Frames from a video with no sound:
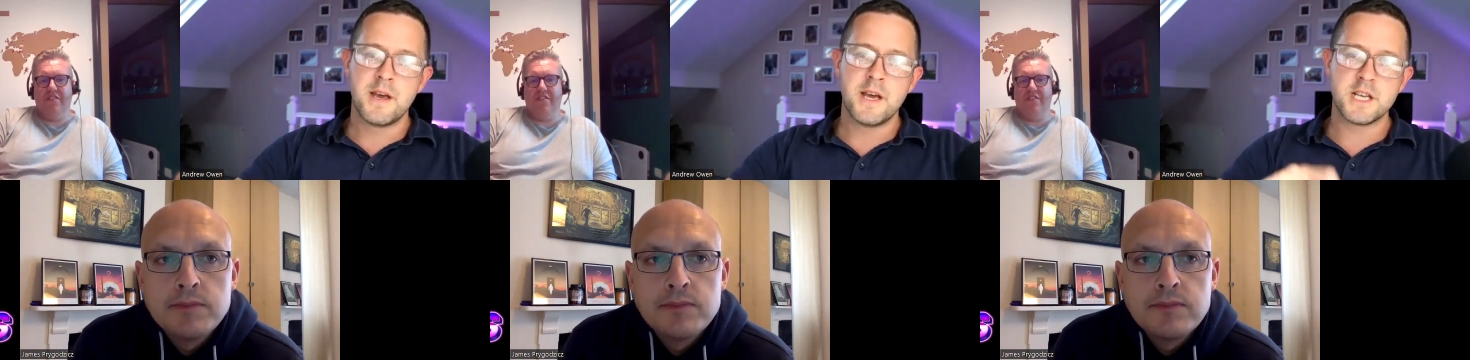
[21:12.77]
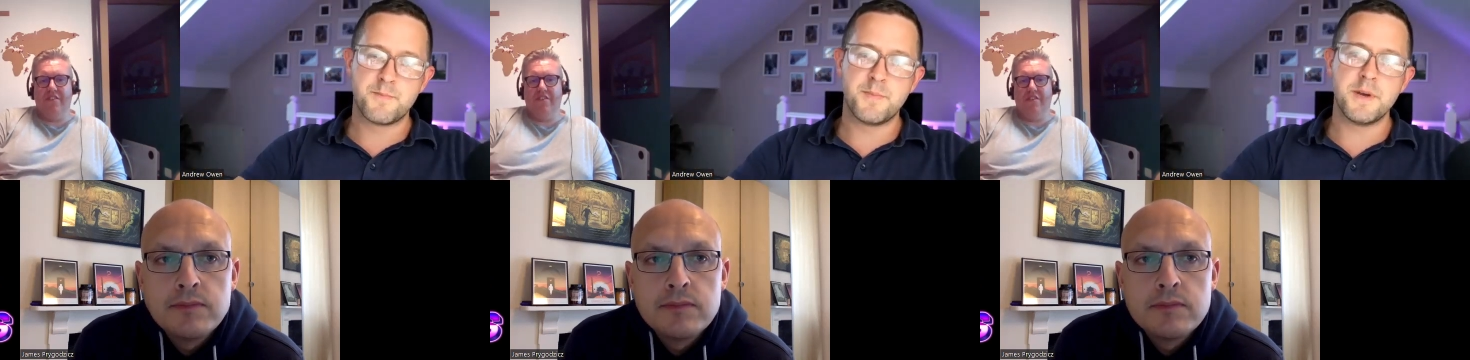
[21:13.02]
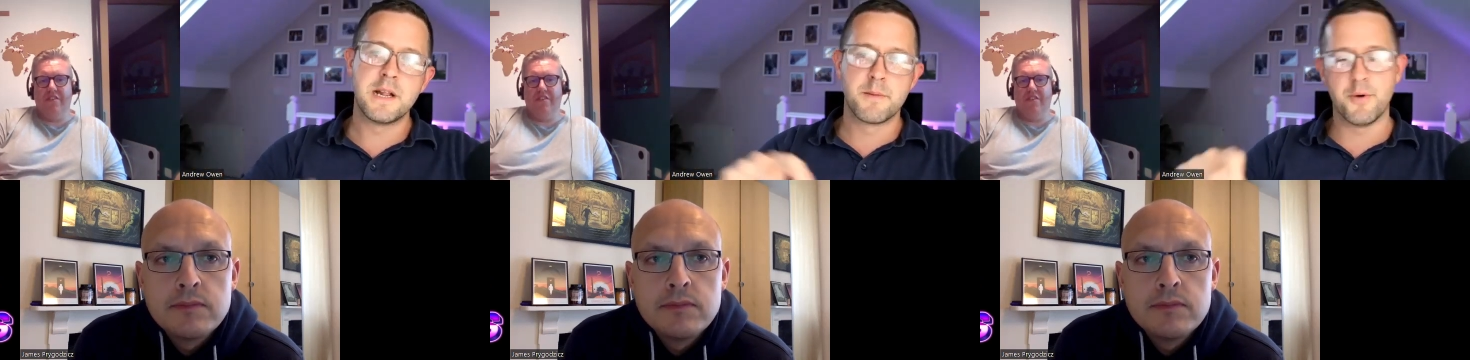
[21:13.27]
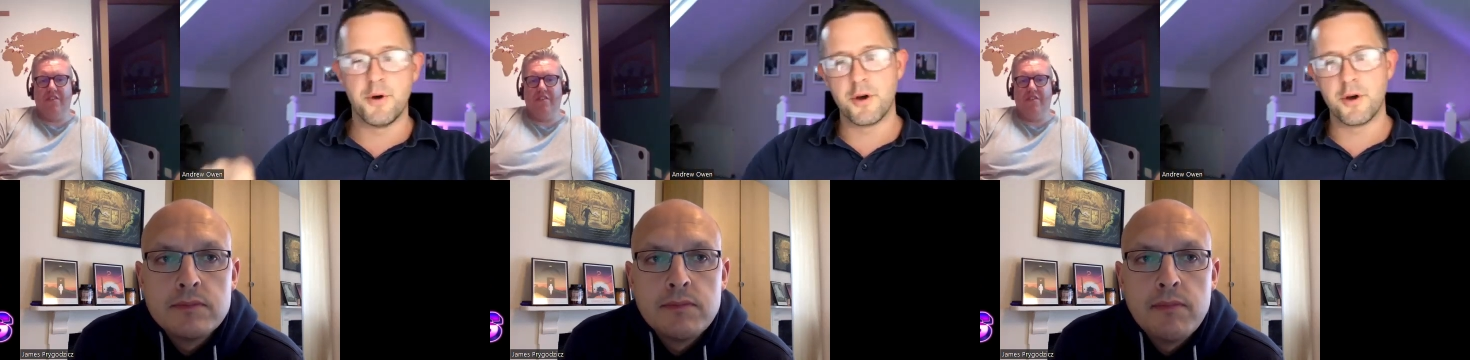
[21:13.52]
Speaker 1: is
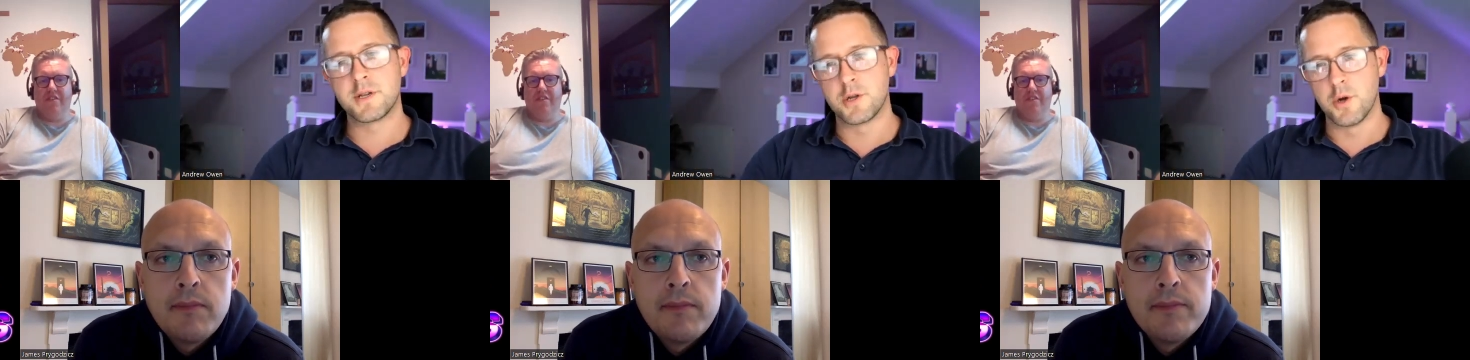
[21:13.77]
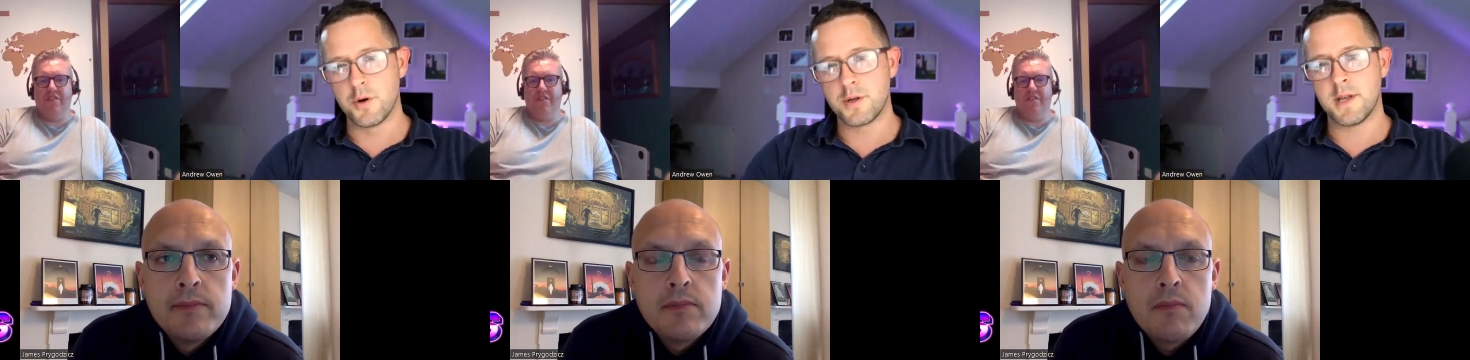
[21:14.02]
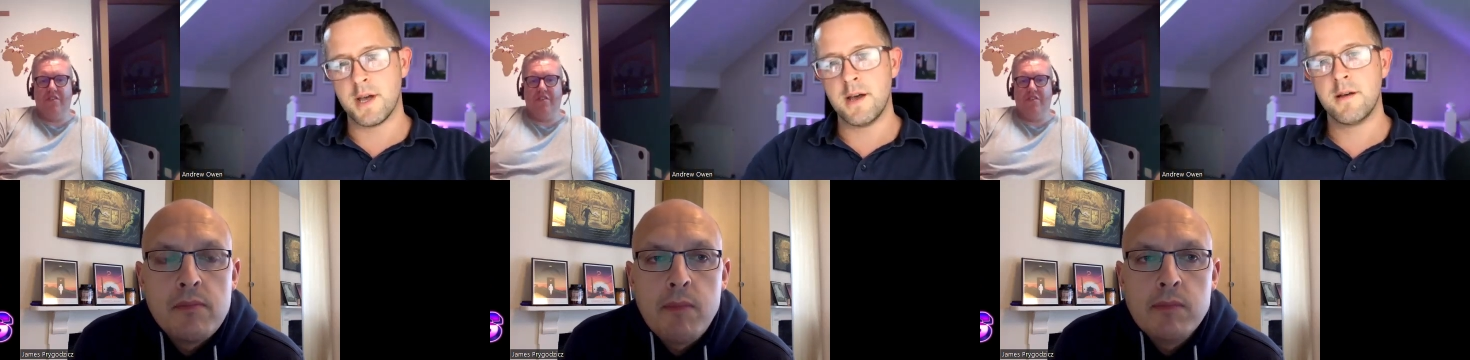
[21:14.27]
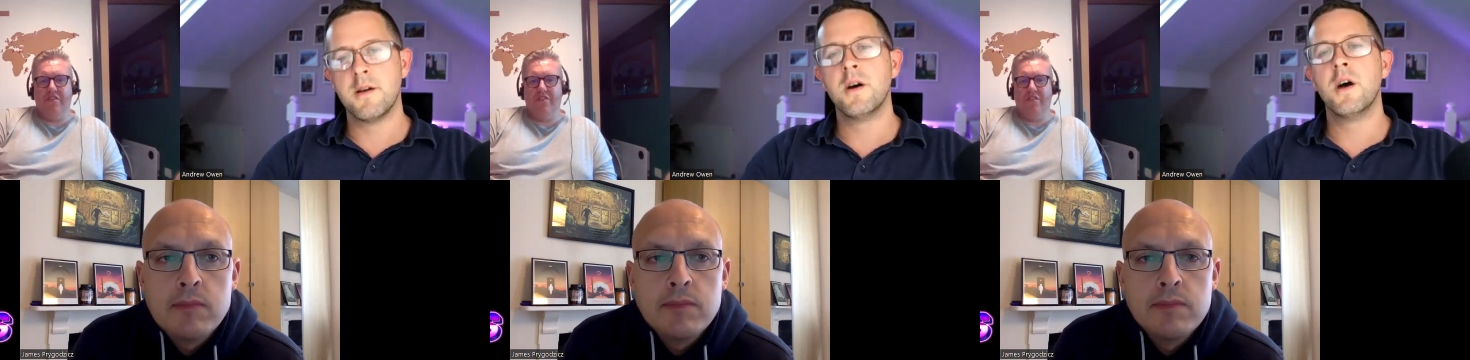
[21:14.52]
Spielberg's
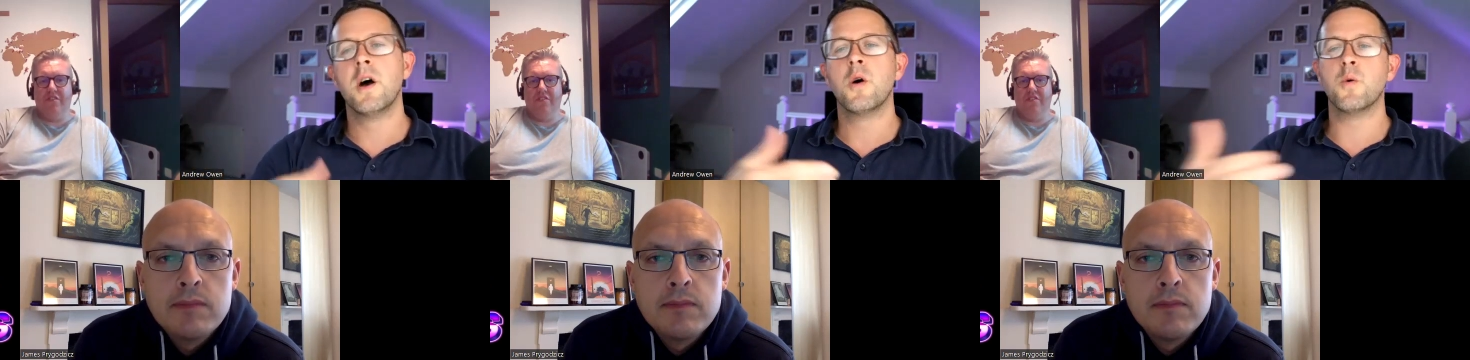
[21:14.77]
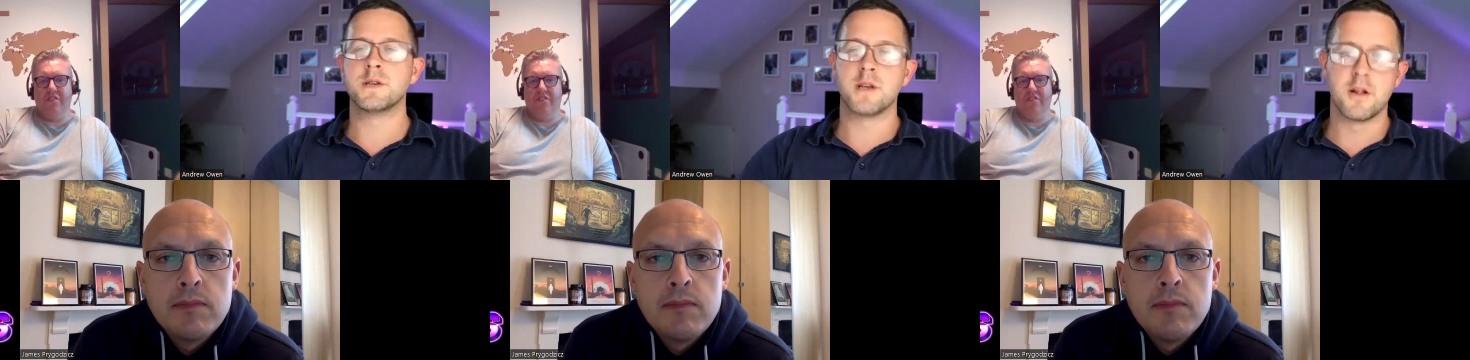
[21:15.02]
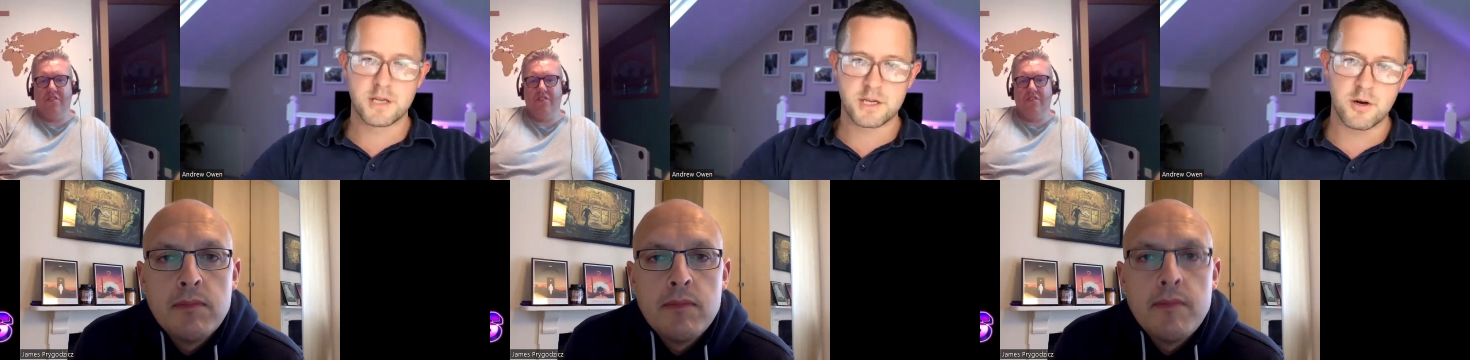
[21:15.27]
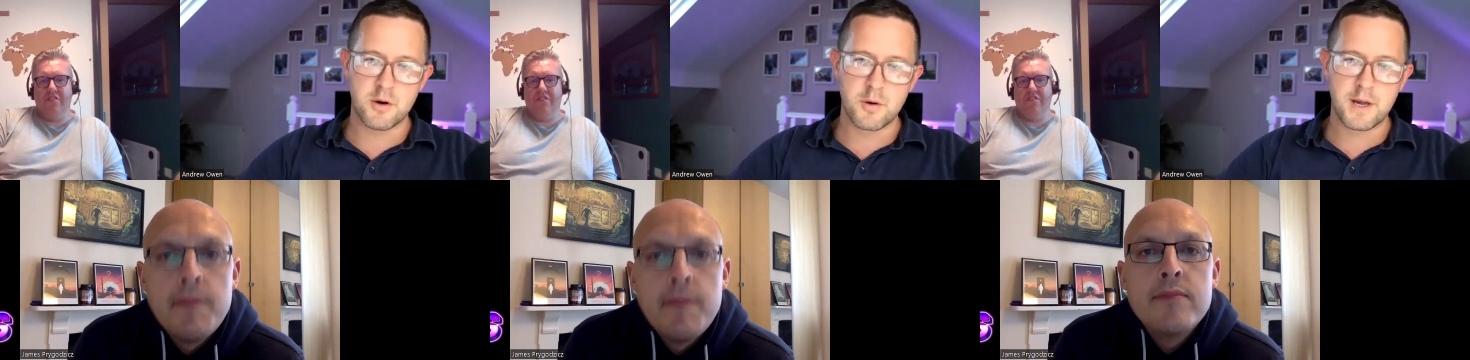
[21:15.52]
daughter, who is
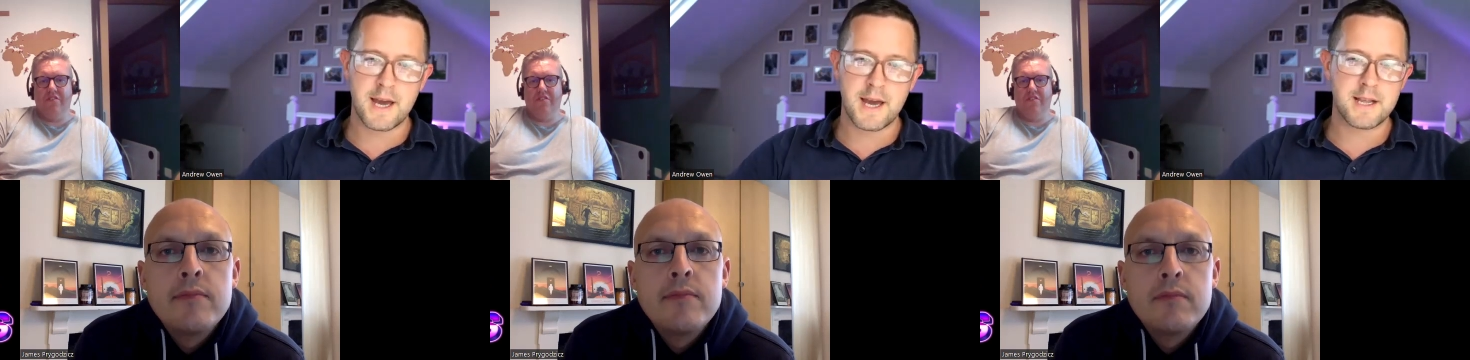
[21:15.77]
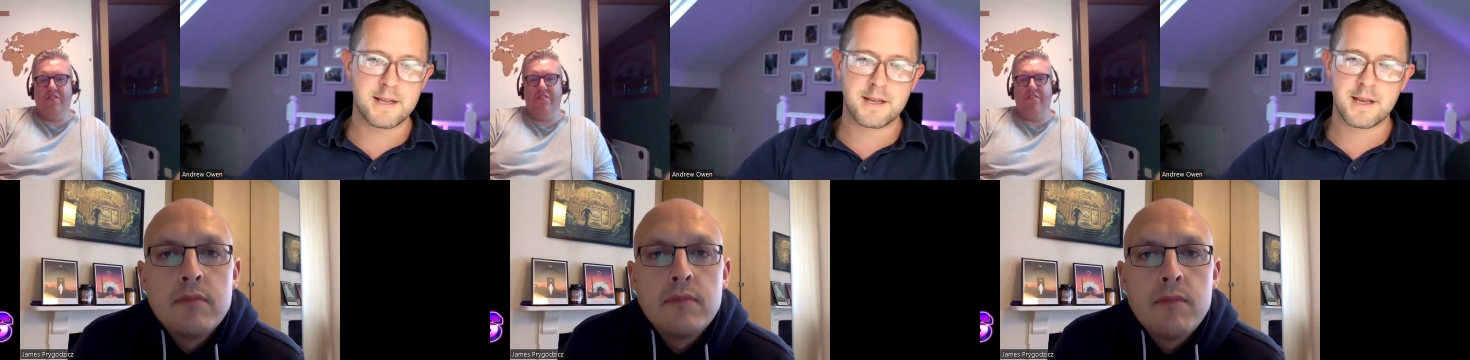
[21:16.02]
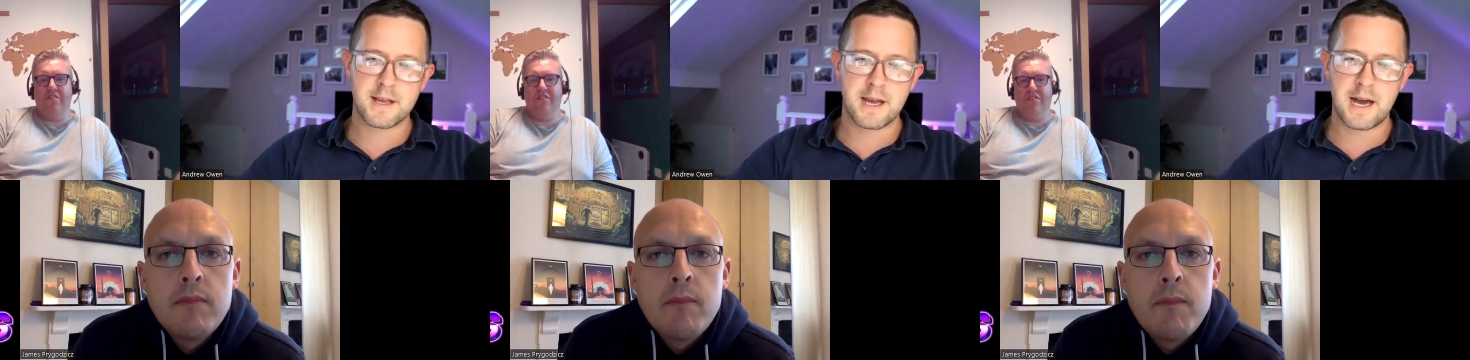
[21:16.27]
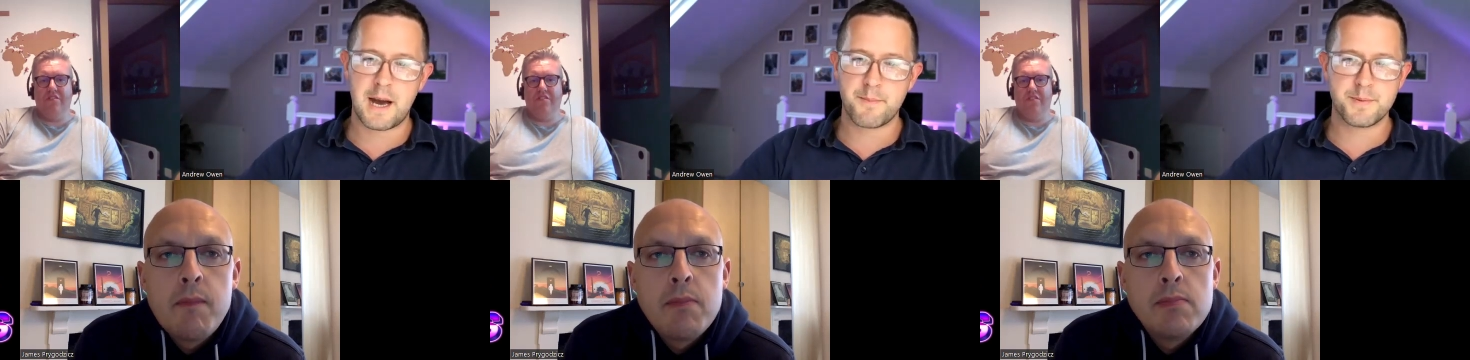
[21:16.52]
also Kate
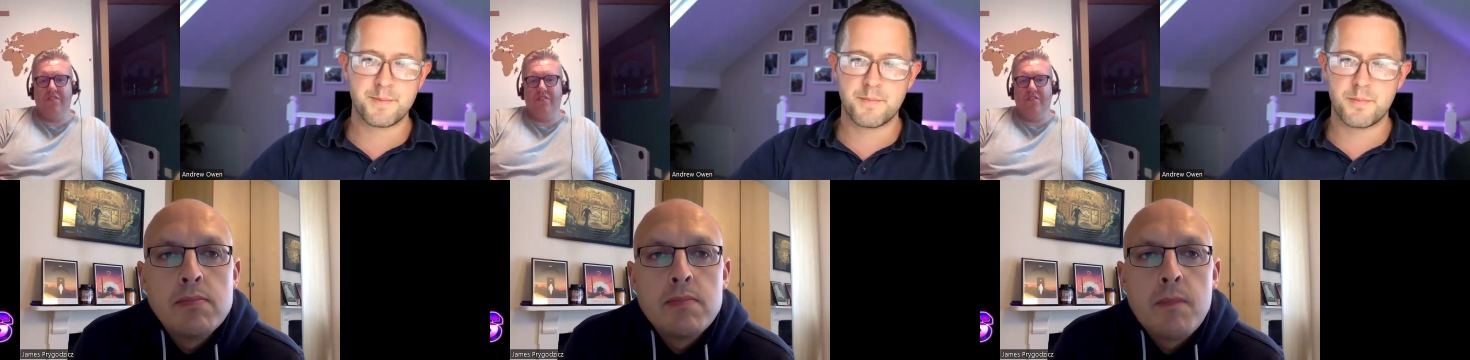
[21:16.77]
Cap.